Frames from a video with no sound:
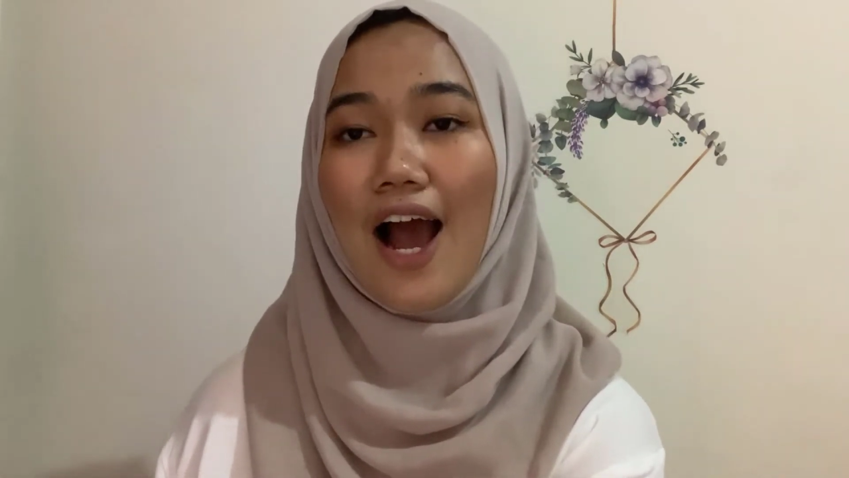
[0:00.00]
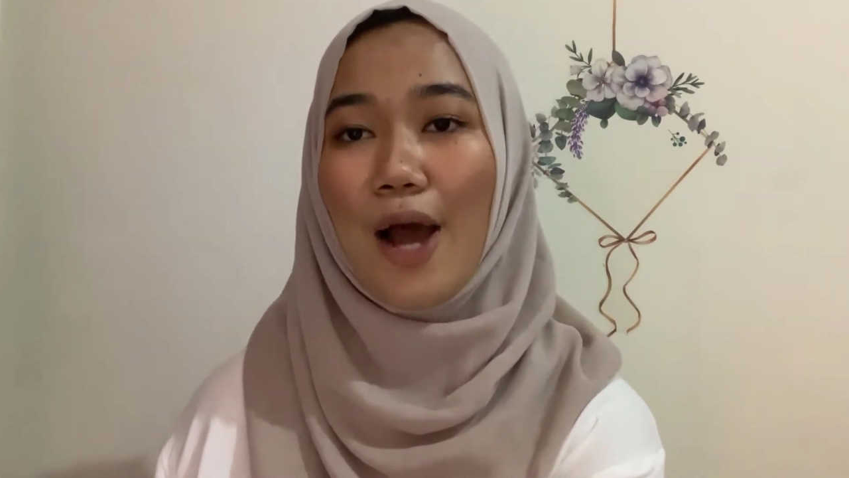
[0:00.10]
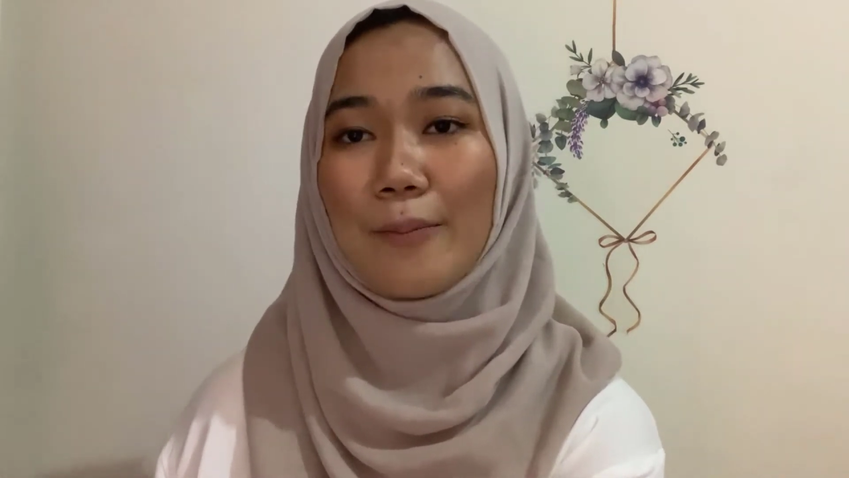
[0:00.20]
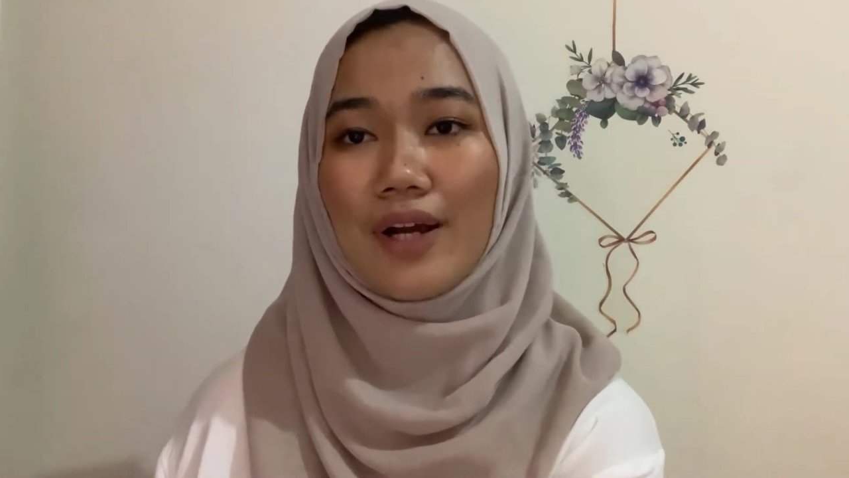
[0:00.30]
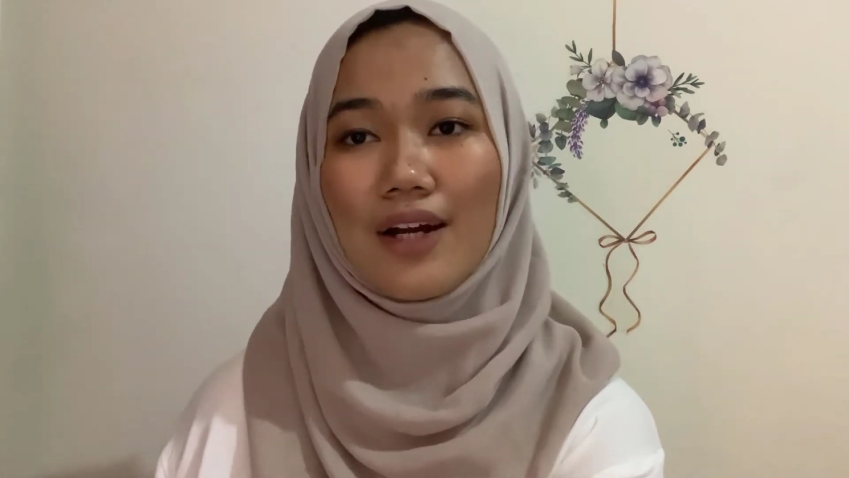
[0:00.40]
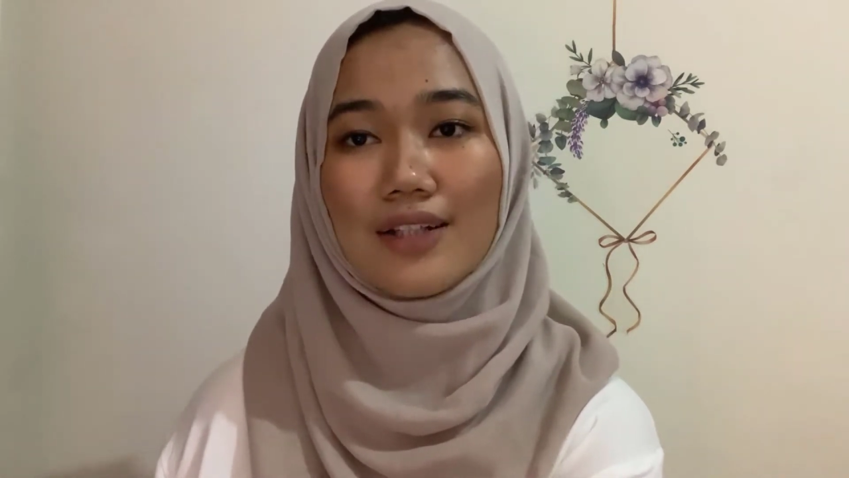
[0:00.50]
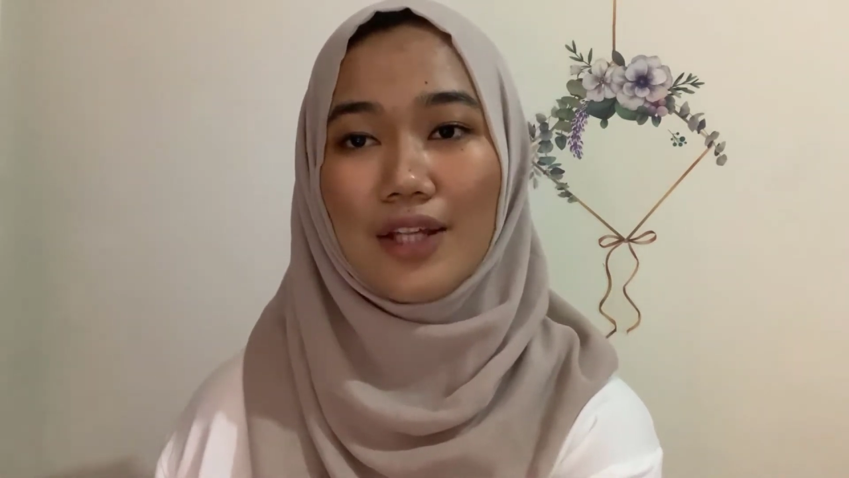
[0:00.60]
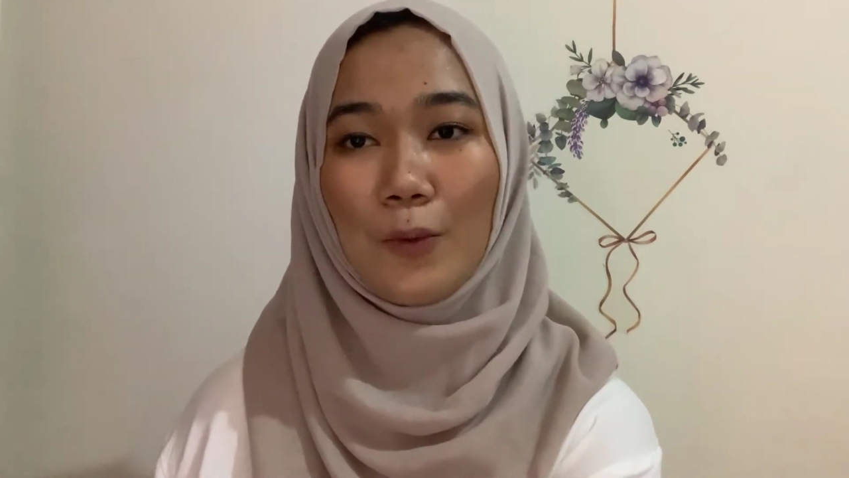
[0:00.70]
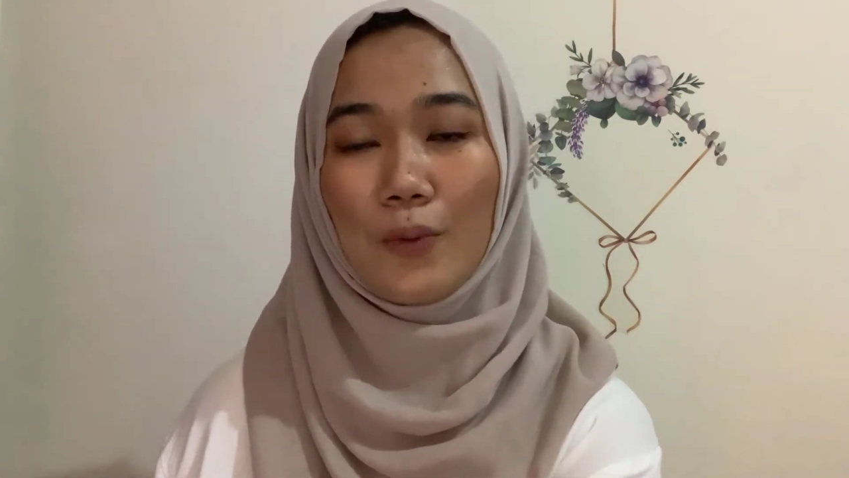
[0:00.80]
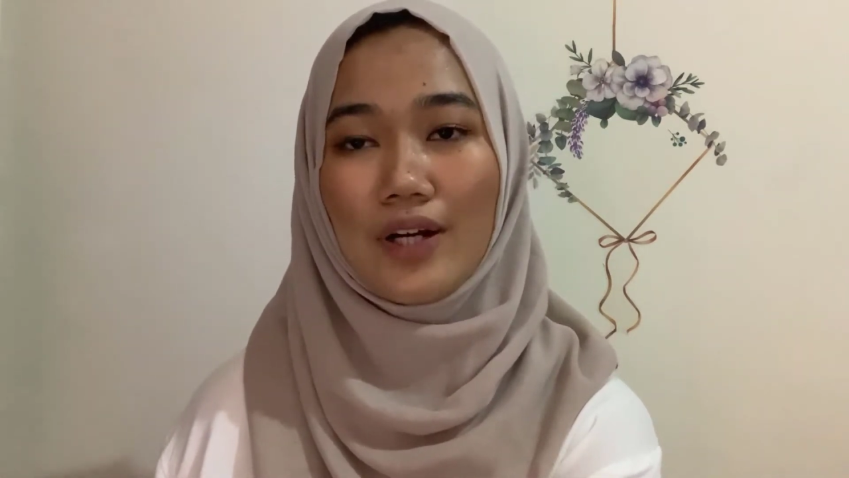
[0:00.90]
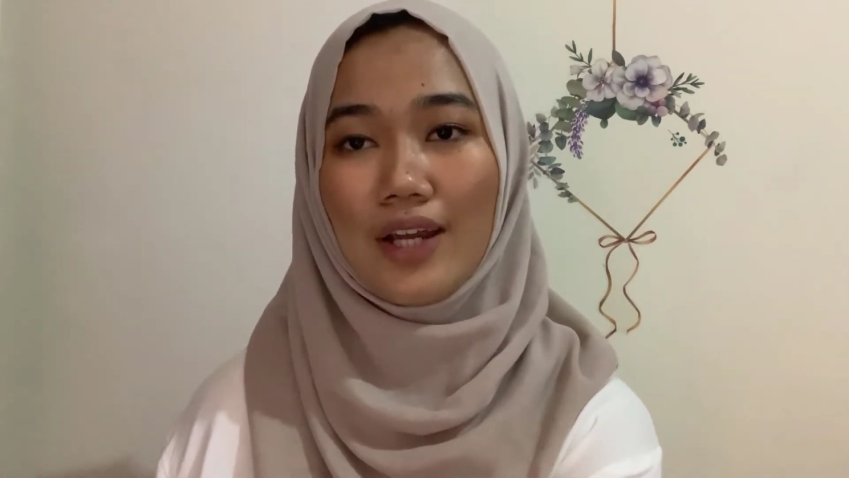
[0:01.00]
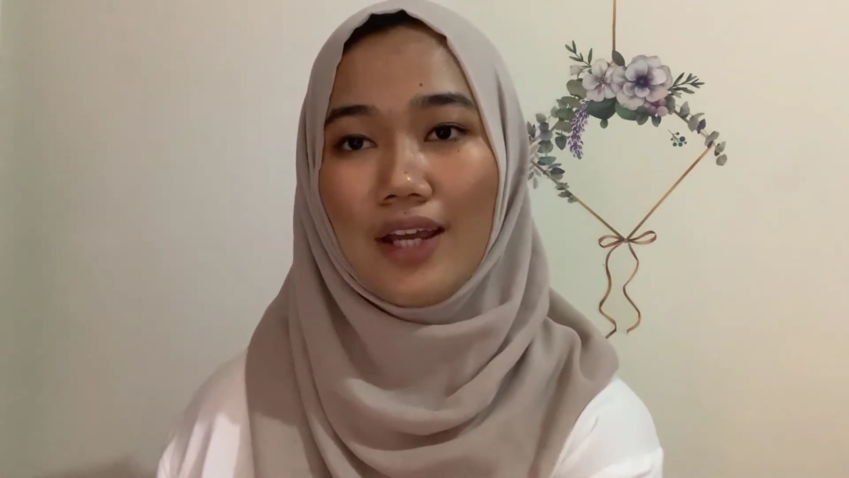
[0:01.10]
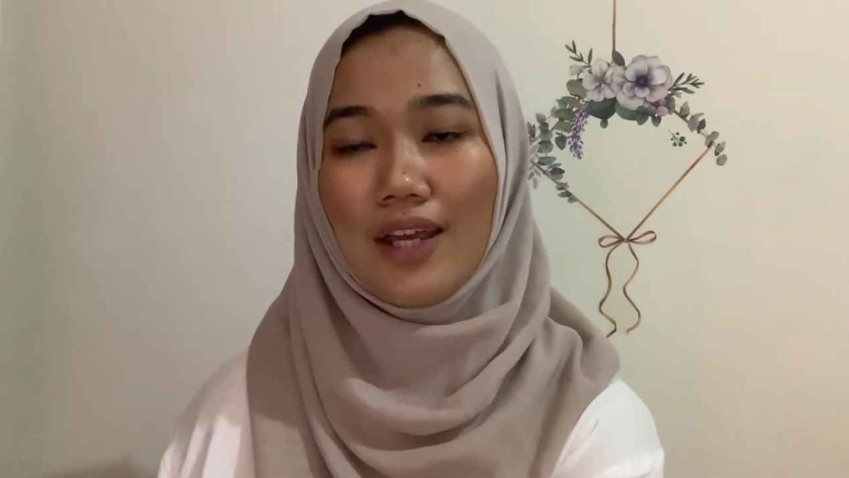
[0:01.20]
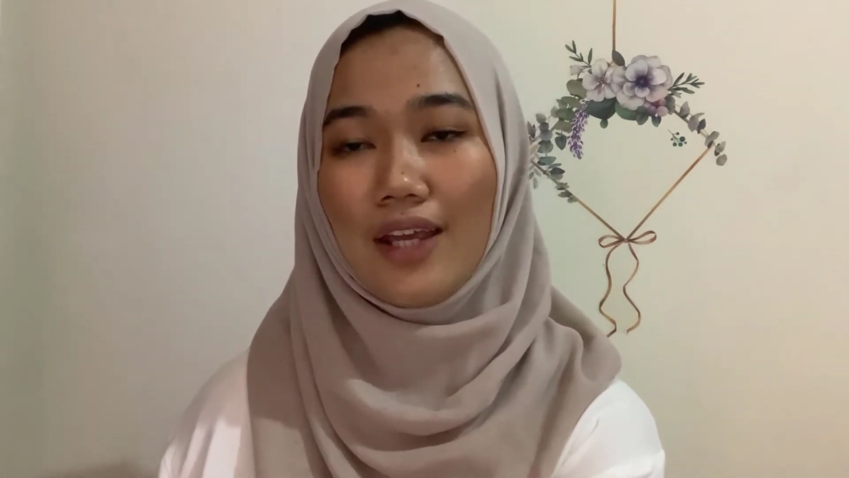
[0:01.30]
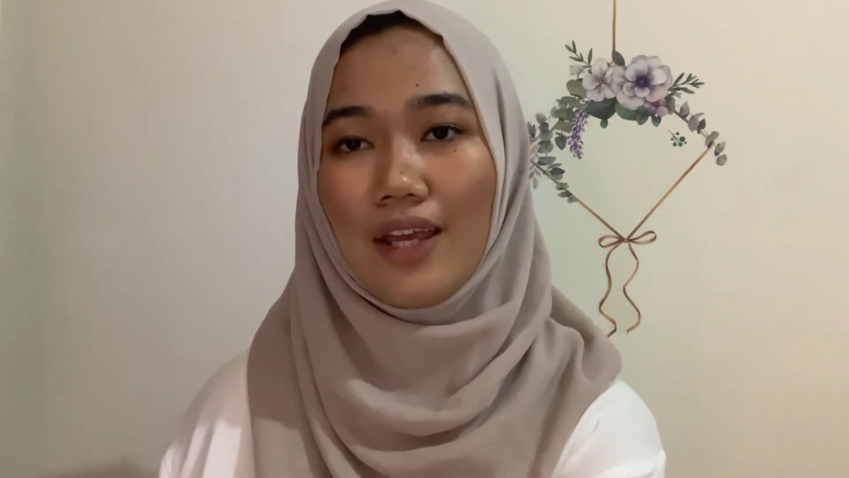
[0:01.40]
I'm currently
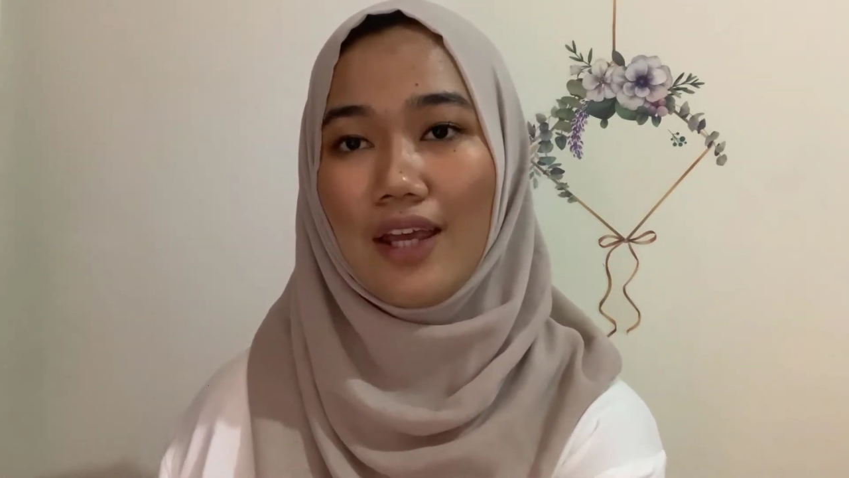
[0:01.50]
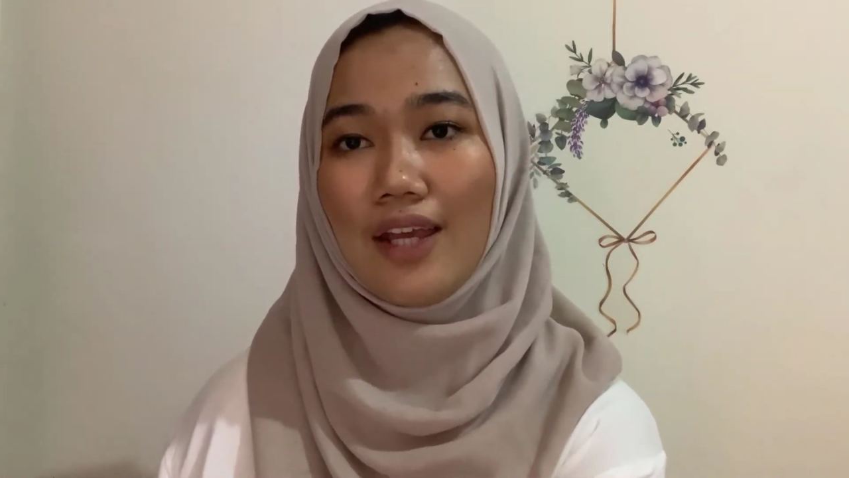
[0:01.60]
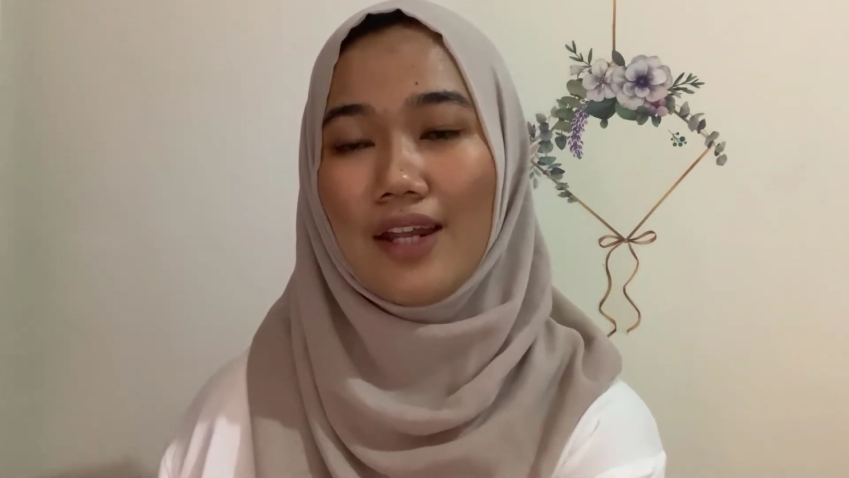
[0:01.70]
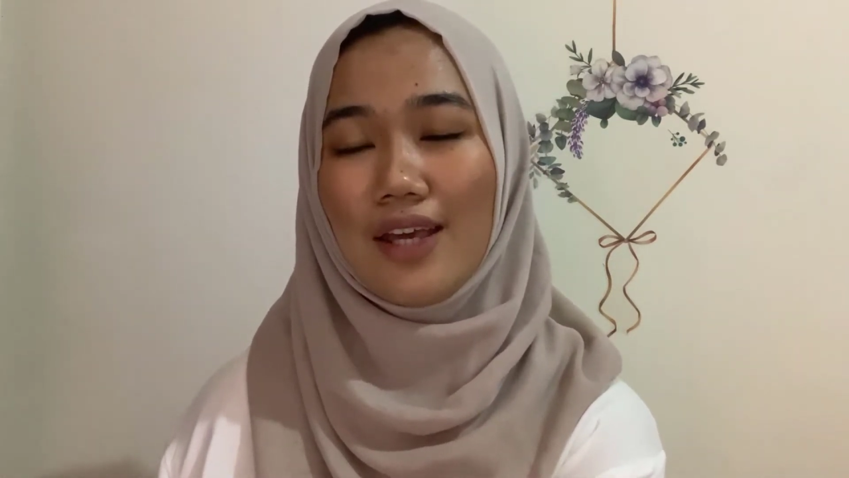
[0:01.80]
working in